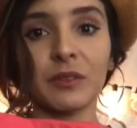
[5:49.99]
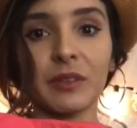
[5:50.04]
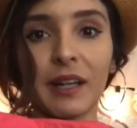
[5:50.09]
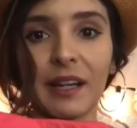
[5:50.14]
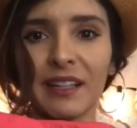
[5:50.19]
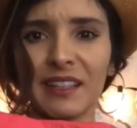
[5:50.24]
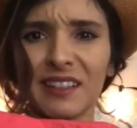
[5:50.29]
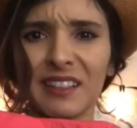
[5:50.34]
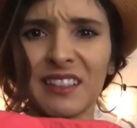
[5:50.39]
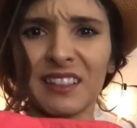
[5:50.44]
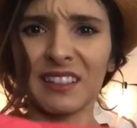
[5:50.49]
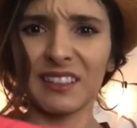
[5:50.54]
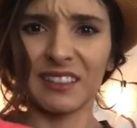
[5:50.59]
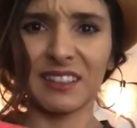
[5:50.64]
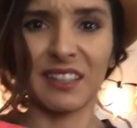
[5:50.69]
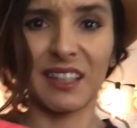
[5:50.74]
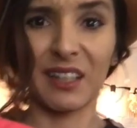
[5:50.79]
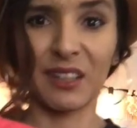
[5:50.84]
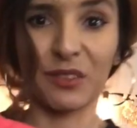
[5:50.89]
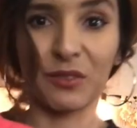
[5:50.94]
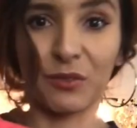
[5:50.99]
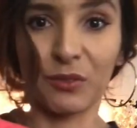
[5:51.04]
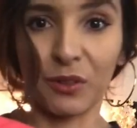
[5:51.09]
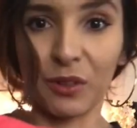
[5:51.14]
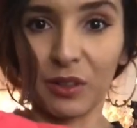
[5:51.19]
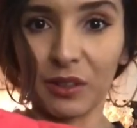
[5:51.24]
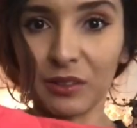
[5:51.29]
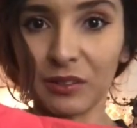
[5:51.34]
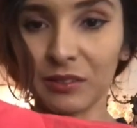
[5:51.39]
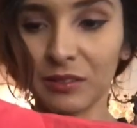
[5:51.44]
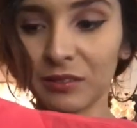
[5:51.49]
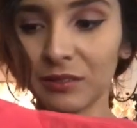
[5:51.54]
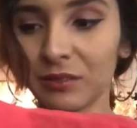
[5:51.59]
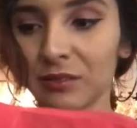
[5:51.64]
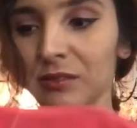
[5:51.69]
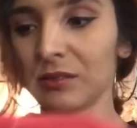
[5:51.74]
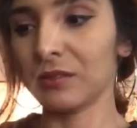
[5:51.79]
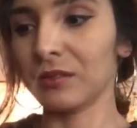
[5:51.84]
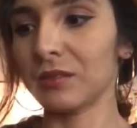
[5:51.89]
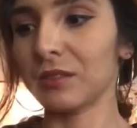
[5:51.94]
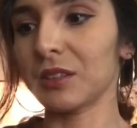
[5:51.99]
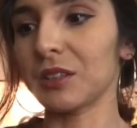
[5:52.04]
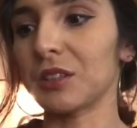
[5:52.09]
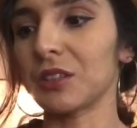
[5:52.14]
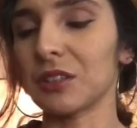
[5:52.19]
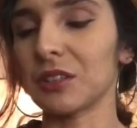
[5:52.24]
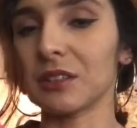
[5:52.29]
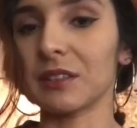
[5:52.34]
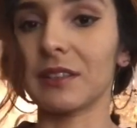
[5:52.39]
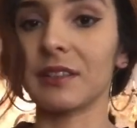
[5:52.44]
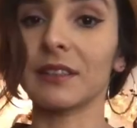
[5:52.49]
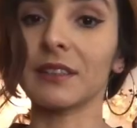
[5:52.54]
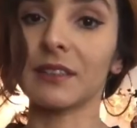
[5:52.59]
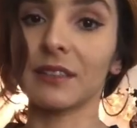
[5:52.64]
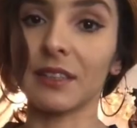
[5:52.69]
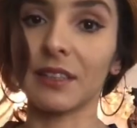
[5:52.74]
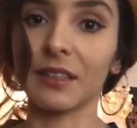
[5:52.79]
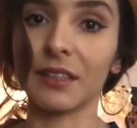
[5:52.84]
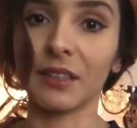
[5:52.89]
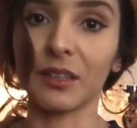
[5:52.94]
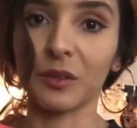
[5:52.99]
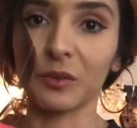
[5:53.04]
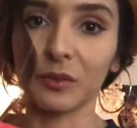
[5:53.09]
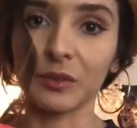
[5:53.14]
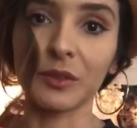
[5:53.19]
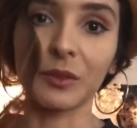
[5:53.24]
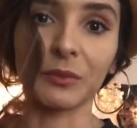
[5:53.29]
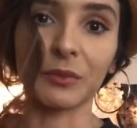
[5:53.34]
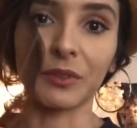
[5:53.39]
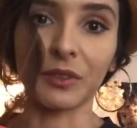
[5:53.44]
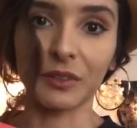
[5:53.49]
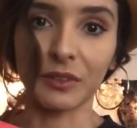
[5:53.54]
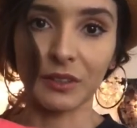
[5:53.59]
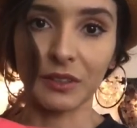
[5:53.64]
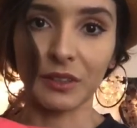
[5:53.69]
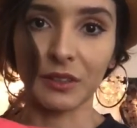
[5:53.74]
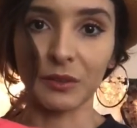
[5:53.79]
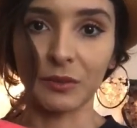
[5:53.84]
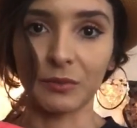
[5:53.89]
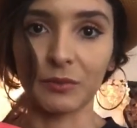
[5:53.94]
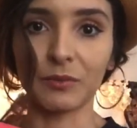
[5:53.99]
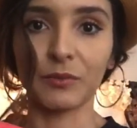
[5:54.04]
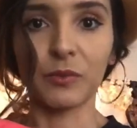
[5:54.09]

I think it's kind of wrong to just let it sit there when someone else could